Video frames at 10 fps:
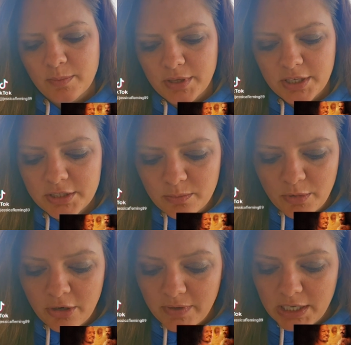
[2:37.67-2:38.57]
But this
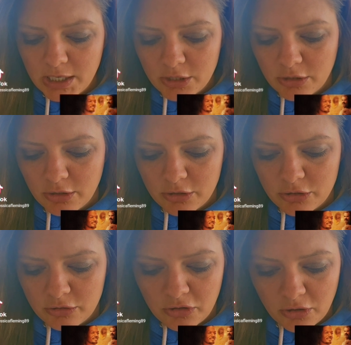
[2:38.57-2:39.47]
movie
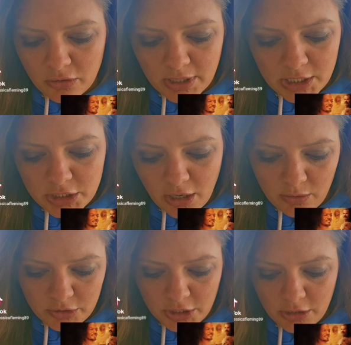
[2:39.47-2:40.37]
truly
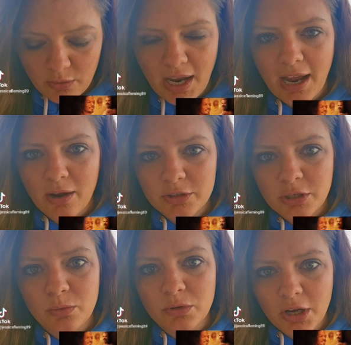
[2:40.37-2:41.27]
shows you how
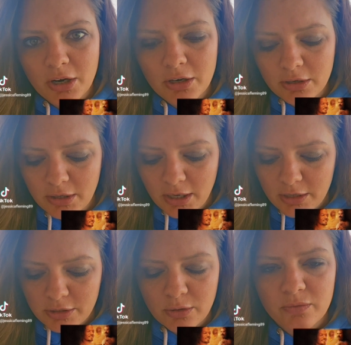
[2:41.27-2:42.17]
to learn
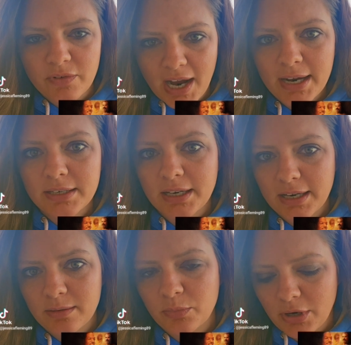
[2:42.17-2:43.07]
to fight
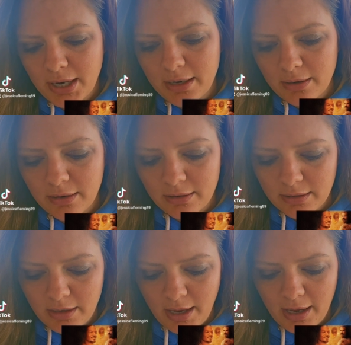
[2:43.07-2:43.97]
in prayer,
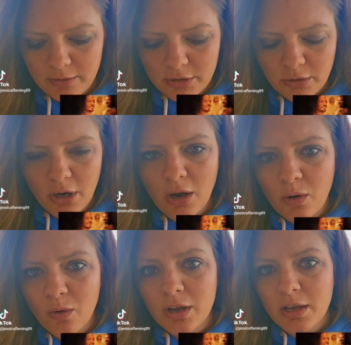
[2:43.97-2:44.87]
how to
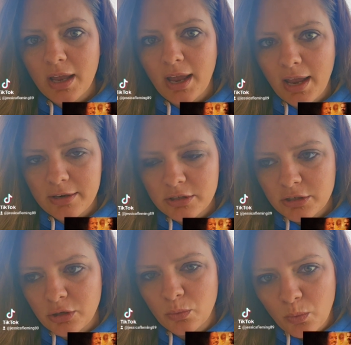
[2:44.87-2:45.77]
go
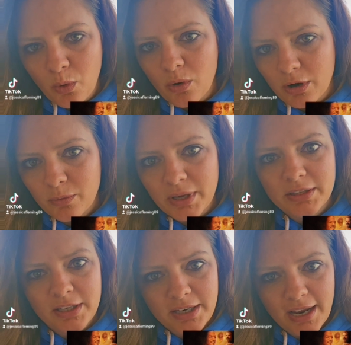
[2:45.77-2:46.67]
to war
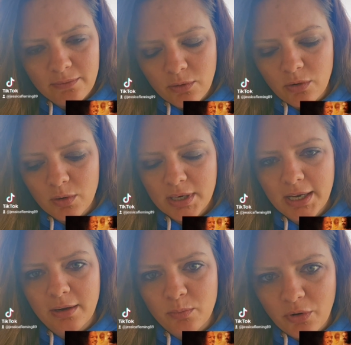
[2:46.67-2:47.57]
with the devil
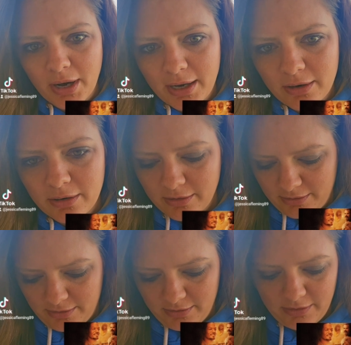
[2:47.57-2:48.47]
in prayer.
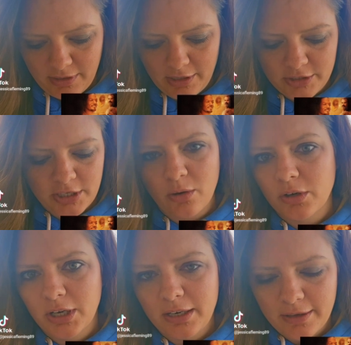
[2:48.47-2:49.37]
It's so
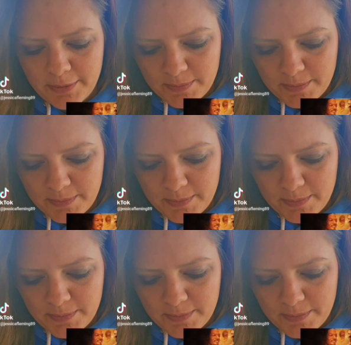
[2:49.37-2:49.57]
good.